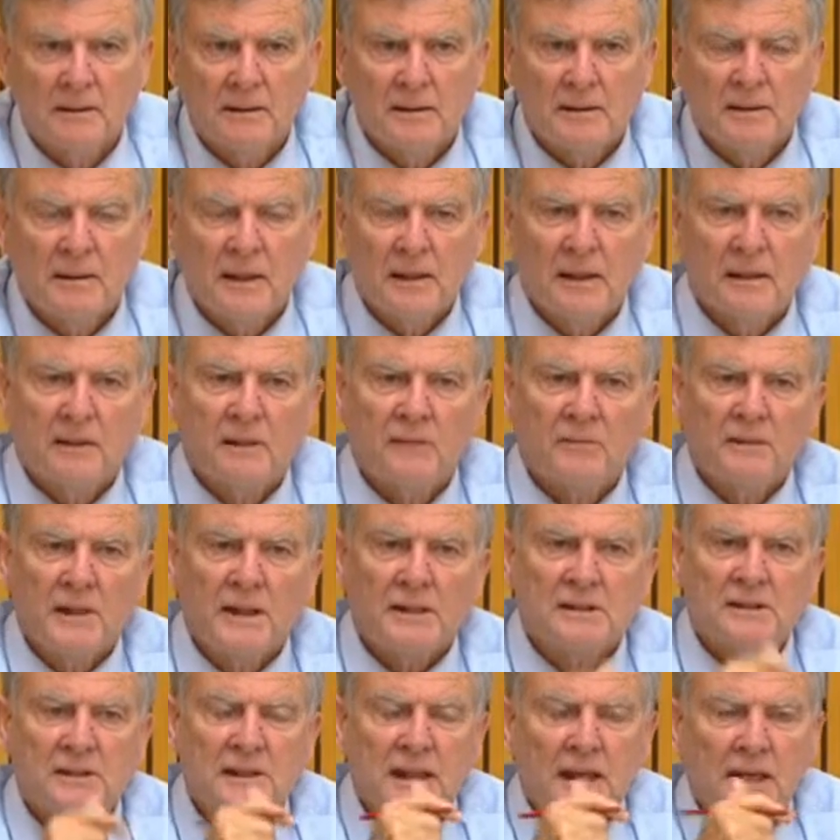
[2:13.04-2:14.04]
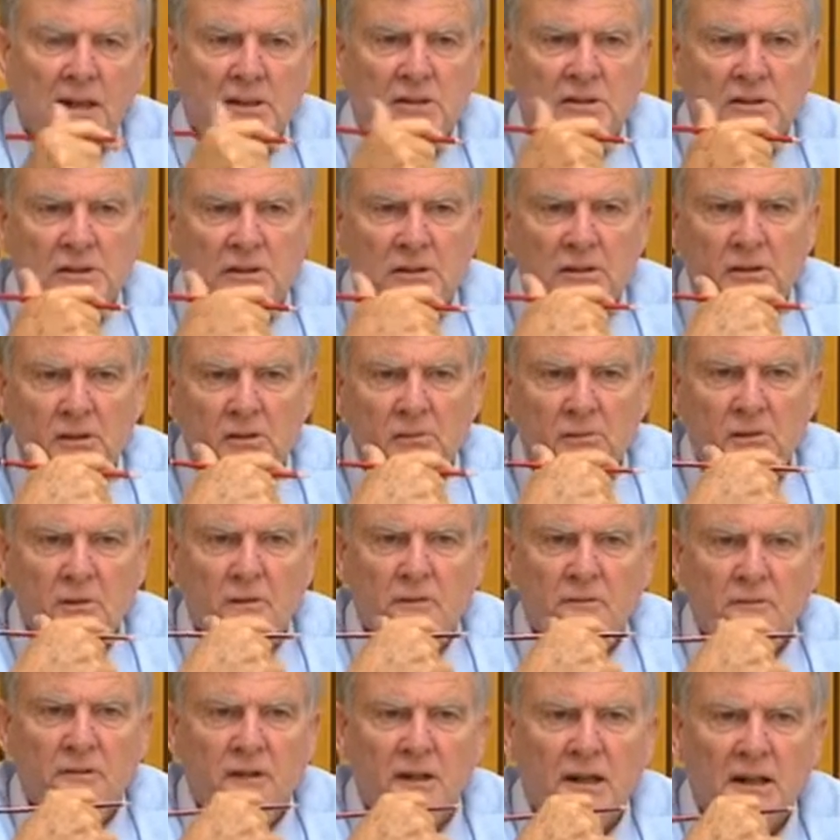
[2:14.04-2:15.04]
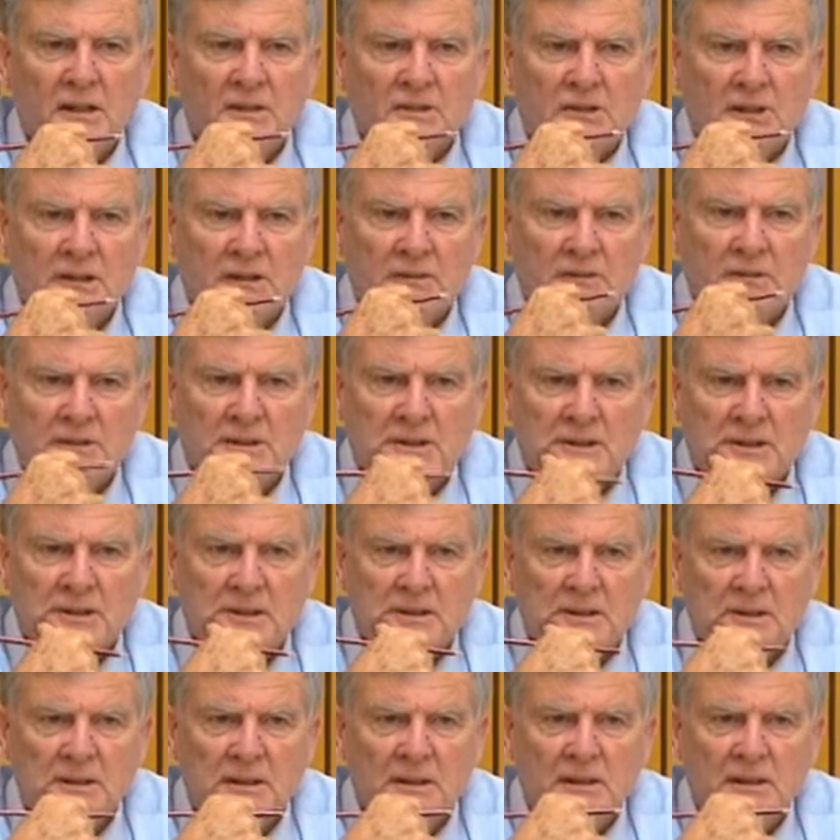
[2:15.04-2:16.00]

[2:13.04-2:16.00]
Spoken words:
Now, if that's the attitude of the Rural Fire Service,